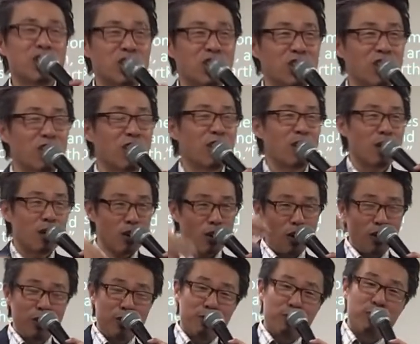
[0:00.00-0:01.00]
sure
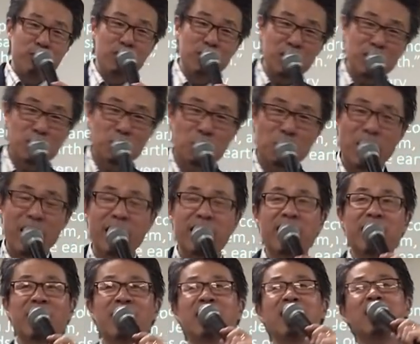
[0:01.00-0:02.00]
all the food is
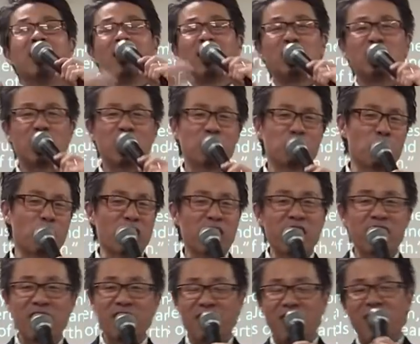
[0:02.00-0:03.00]
ready, and she's
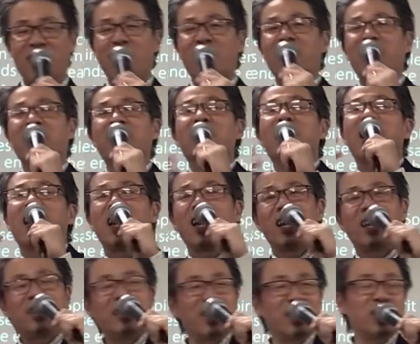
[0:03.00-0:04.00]
working hard.
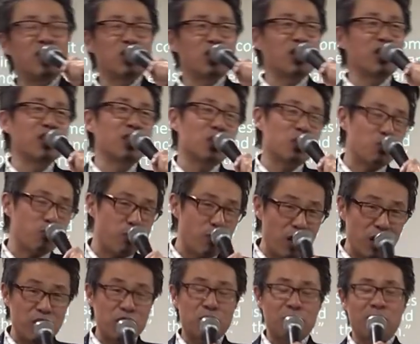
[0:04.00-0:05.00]
And then she's
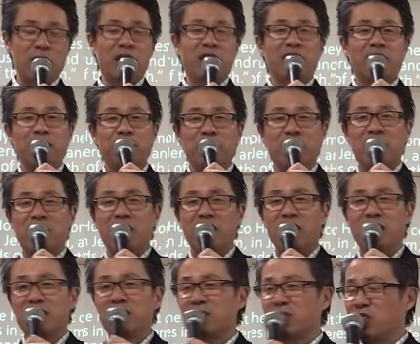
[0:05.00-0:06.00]
frustrated
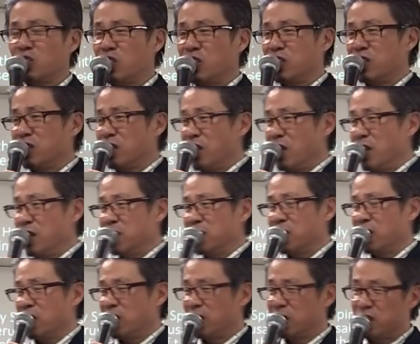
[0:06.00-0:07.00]
because she
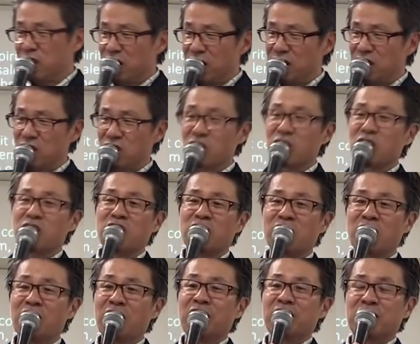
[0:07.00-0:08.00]
sees her sister
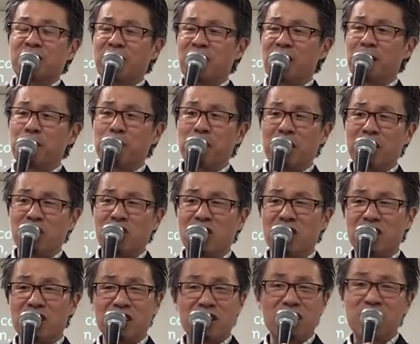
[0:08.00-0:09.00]
sitting by
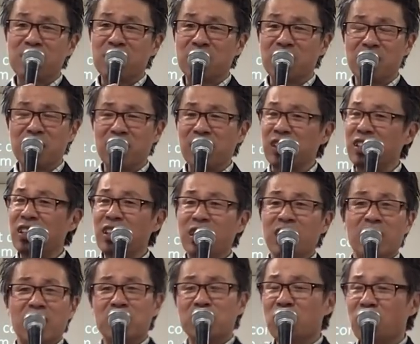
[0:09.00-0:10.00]
Jesus listening.
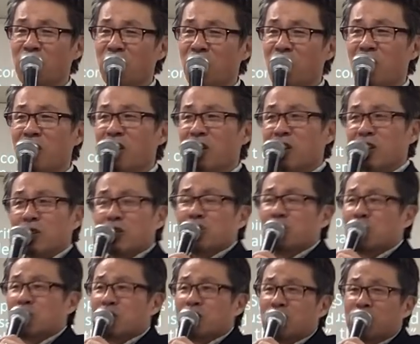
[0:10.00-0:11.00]
And so
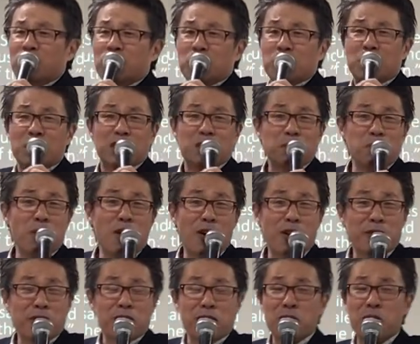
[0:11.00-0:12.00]
this
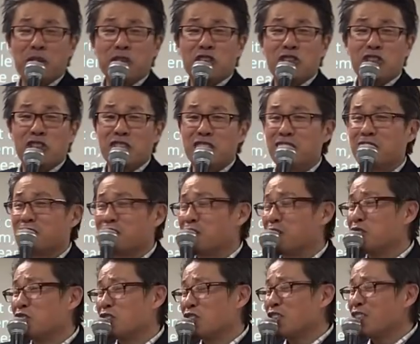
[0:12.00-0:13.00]
Martha went to Jesus
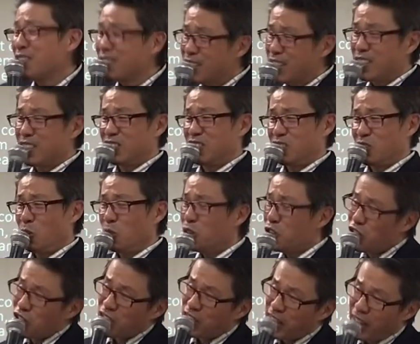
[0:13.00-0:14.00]
and, Jesus, don't
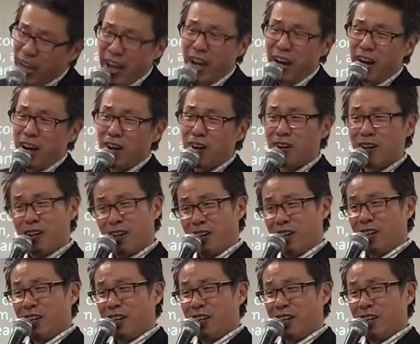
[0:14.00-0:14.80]
you care?